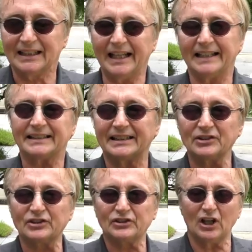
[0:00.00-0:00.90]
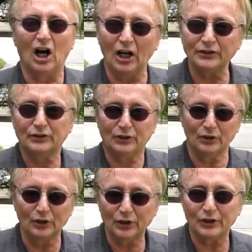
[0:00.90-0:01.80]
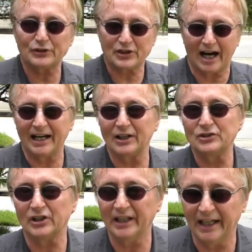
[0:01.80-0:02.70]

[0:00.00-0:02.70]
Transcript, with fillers: Let the sun do your charging